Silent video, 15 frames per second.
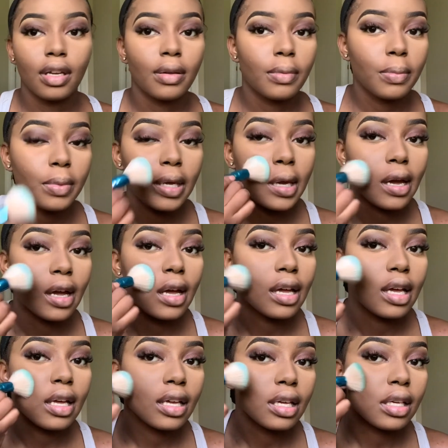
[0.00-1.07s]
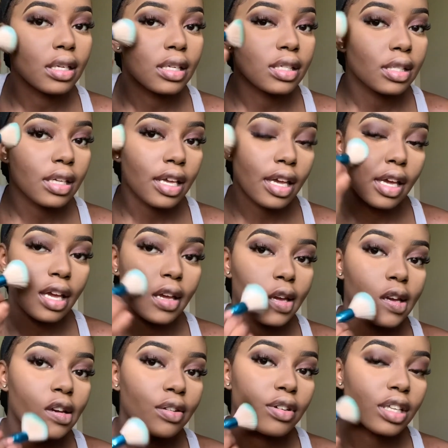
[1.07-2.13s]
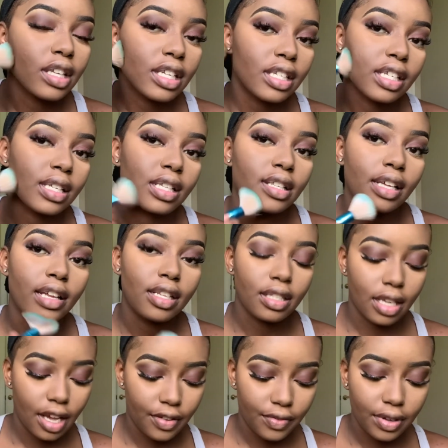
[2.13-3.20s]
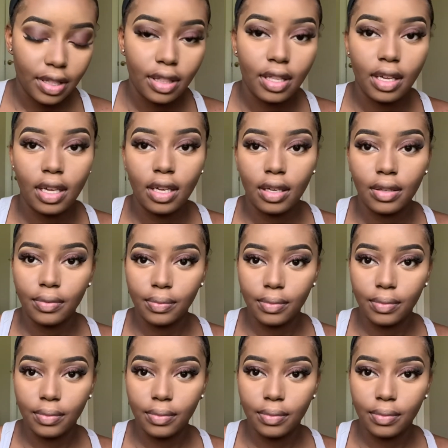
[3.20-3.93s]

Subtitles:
because it really just sets everything.